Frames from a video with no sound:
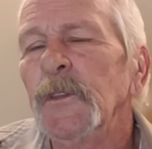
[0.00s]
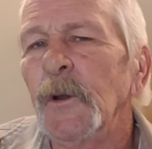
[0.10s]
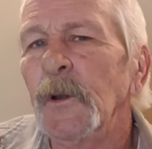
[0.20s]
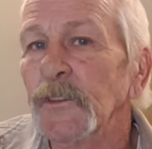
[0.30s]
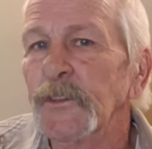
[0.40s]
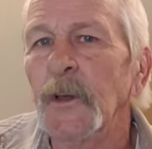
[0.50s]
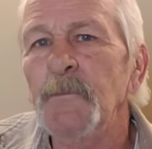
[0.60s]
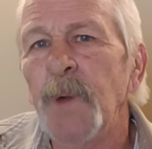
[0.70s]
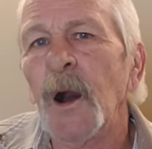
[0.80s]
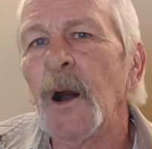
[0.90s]
There is a
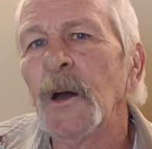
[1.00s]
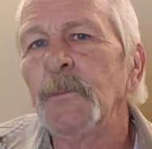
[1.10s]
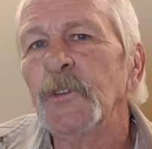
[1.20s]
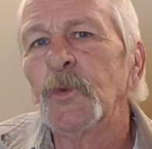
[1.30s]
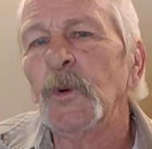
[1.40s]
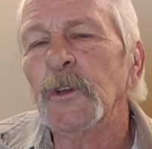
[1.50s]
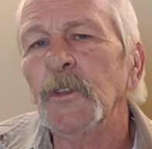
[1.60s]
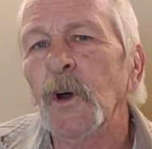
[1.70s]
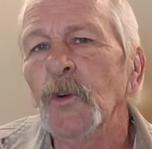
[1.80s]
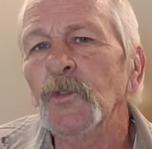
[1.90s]
bond
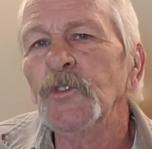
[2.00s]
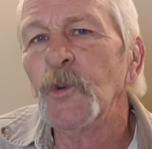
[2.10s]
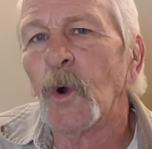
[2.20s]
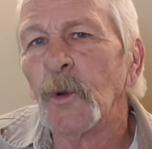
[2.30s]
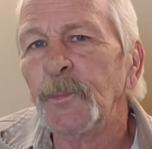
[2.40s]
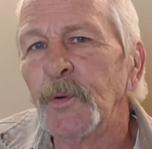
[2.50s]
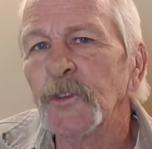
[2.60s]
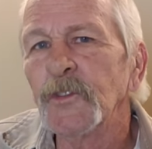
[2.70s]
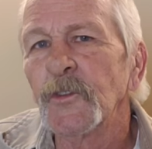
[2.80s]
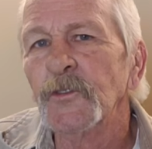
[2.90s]
between those who are
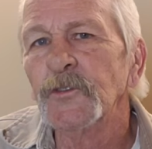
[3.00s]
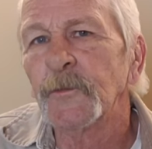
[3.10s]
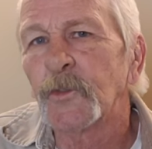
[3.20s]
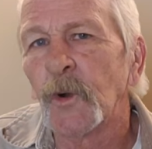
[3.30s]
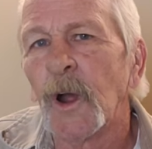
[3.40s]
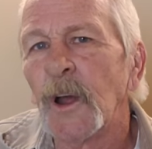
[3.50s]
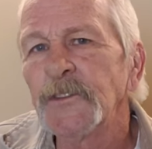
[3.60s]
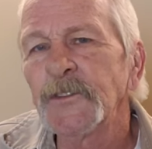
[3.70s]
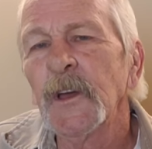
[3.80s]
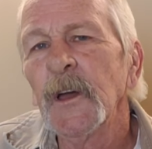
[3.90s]
prisoners of
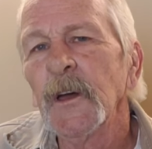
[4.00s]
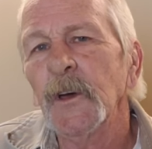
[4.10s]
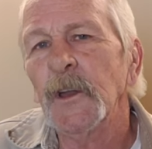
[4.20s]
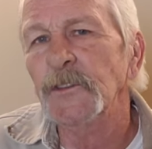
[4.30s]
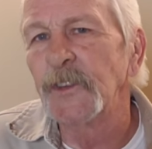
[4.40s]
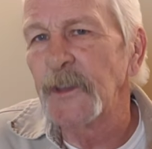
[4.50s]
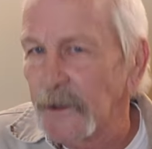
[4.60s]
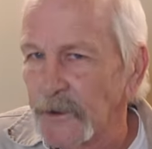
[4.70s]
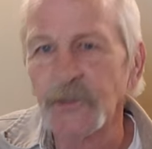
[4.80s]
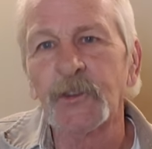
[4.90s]
Christ that is
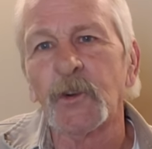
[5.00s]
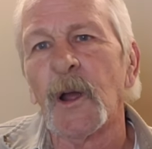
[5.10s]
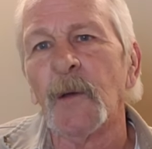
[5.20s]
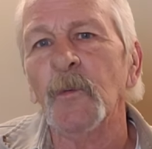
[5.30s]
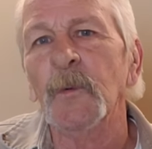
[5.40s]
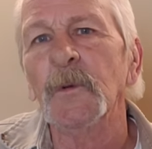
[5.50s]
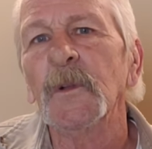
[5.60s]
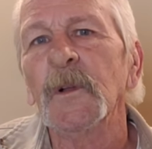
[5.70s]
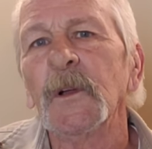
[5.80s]
indescribable.